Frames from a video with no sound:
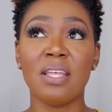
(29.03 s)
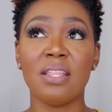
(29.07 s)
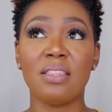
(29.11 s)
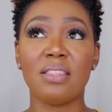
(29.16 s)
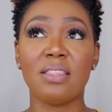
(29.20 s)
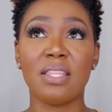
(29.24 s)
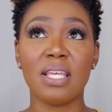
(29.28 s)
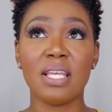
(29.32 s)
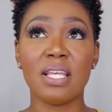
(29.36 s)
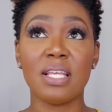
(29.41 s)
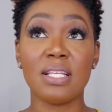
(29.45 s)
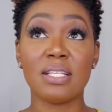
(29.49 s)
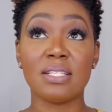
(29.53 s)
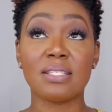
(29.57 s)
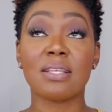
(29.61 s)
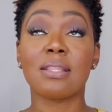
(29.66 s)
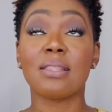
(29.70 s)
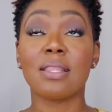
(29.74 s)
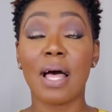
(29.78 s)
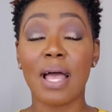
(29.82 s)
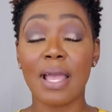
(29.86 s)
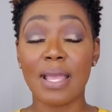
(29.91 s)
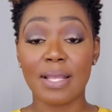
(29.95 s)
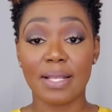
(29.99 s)
things
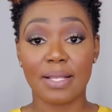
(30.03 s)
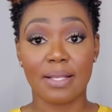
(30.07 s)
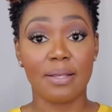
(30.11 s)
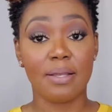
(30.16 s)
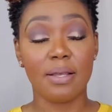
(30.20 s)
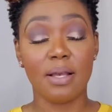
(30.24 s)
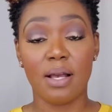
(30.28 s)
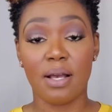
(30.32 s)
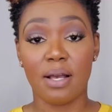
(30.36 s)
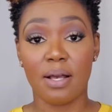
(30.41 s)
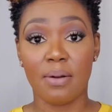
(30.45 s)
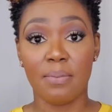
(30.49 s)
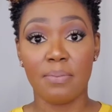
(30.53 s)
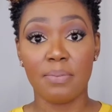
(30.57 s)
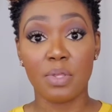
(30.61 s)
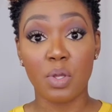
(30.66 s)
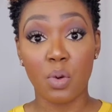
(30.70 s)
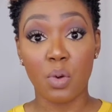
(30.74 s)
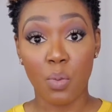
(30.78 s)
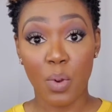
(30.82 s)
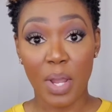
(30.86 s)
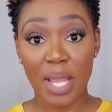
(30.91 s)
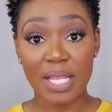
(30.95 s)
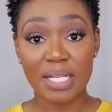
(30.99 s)
like
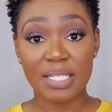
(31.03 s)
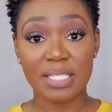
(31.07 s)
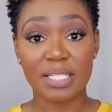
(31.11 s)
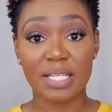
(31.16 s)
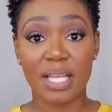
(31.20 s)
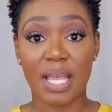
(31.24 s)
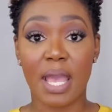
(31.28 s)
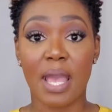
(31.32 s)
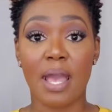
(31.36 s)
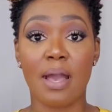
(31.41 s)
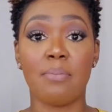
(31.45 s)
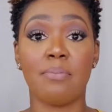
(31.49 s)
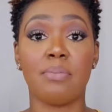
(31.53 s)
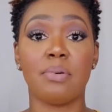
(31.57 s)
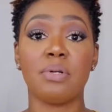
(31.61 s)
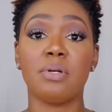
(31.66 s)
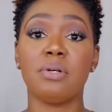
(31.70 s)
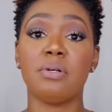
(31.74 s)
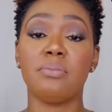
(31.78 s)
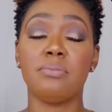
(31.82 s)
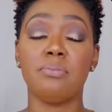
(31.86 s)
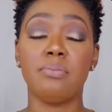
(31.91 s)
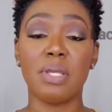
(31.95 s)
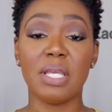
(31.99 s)
the wage gap,
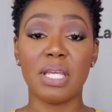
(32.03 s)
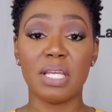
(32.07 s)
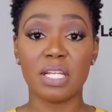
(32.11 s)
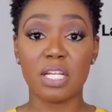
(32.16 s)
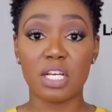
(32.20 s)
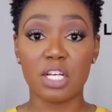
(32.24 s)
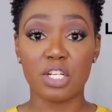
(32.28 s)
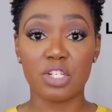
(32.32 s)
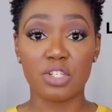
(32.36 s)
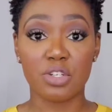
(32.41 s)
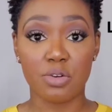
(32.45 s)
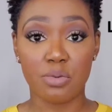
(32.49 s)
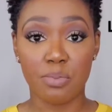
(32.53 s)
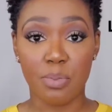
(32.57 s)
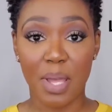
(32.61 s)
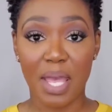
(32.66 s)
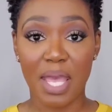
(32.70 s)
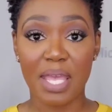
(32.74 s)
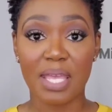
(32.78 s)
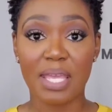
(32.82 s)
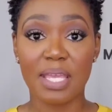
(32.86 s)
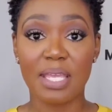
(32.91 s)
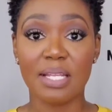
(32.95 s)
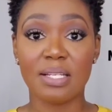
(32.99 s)
being
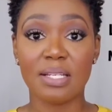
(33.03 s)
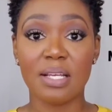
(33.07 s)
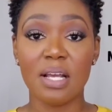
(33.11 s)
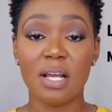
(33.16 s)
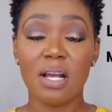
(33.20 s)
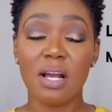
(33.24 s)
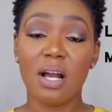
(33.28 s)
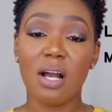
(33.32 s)
underpaid,